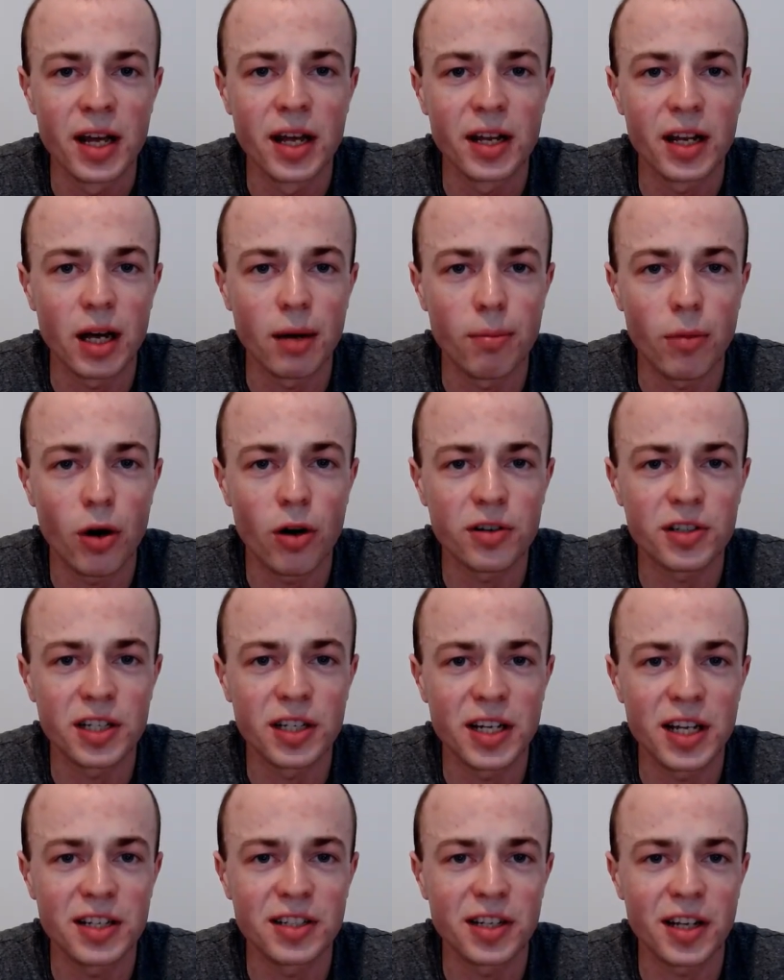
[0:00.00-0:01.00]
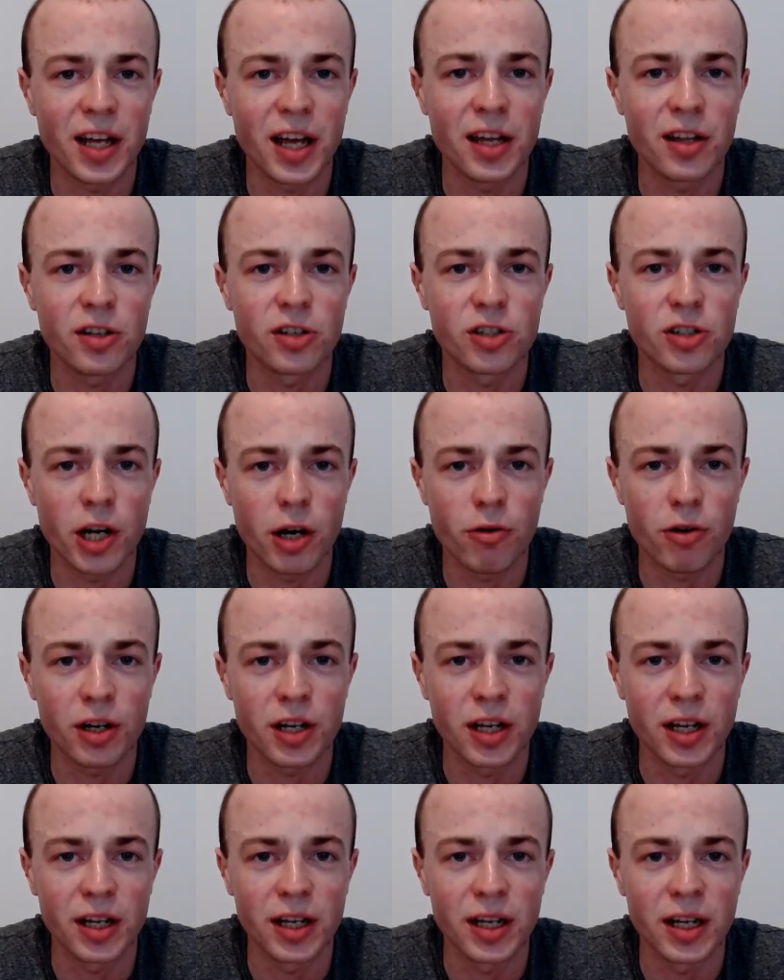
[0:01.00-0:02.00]
Now, Martin is an 8th
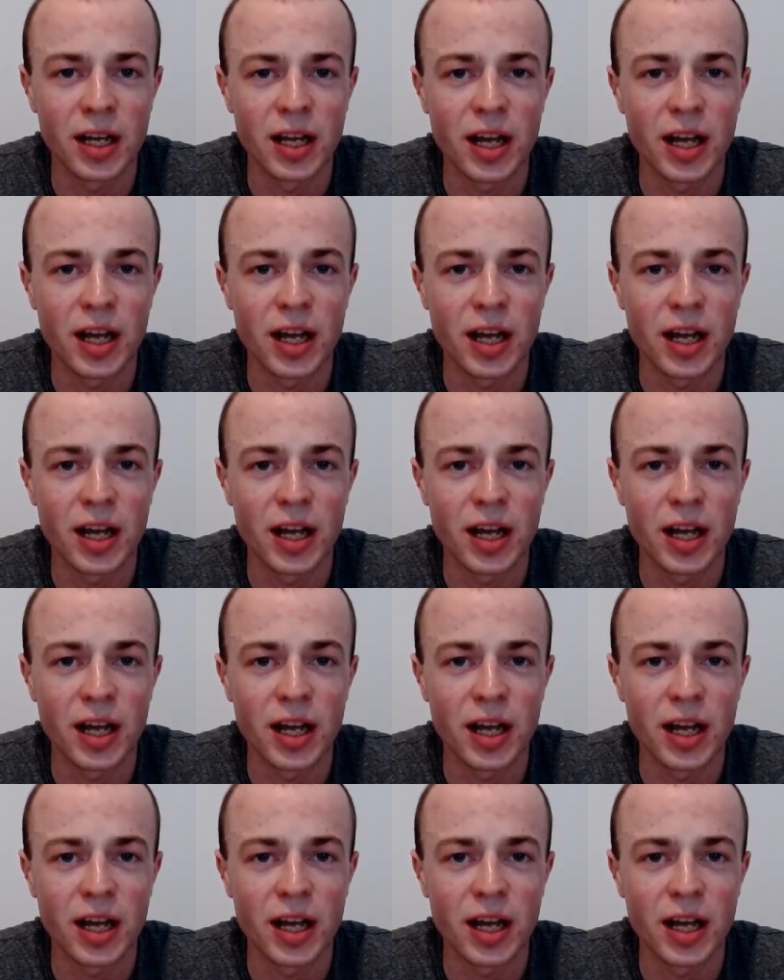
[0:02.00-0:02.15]
Cherokee,